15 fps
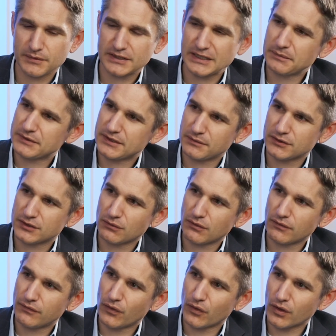substance over
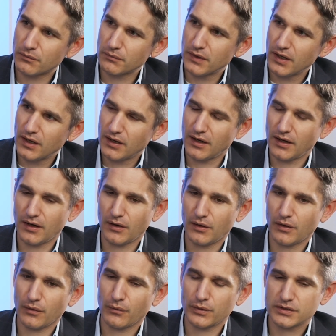form,
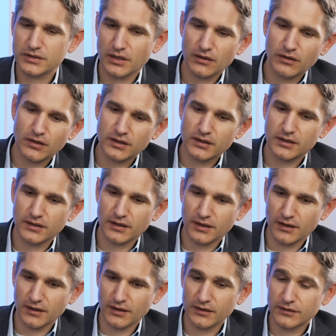which I learned
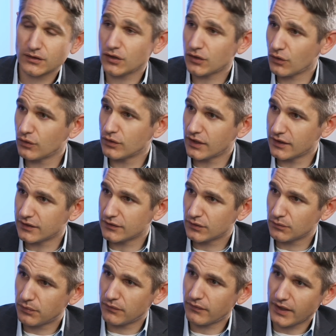is not only in the
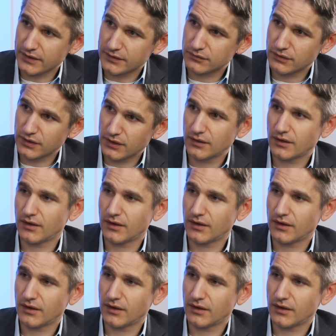supervisory